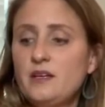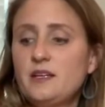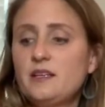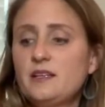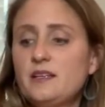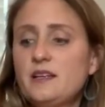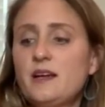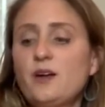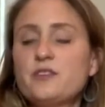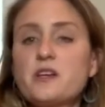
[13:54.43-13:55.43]

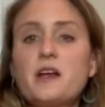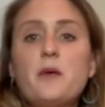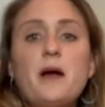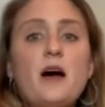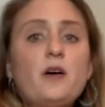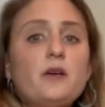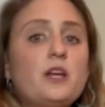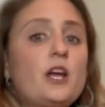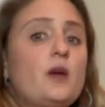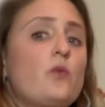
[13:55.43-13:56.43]
Inhale to come out,
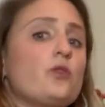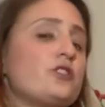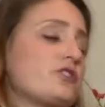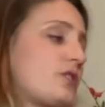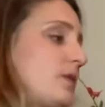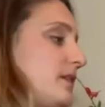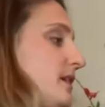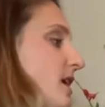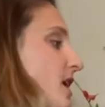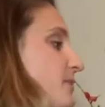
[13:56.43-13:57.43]
and we're just going the
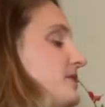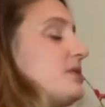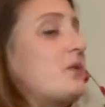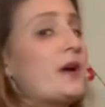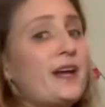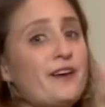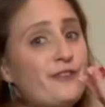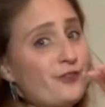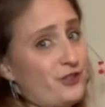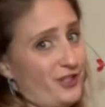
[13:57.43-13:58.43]
opposite way
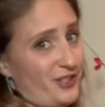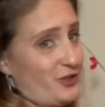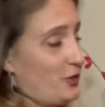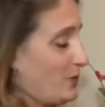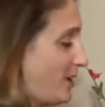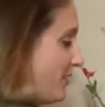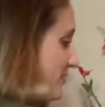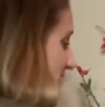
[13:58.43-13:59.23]
for just 2 breaths.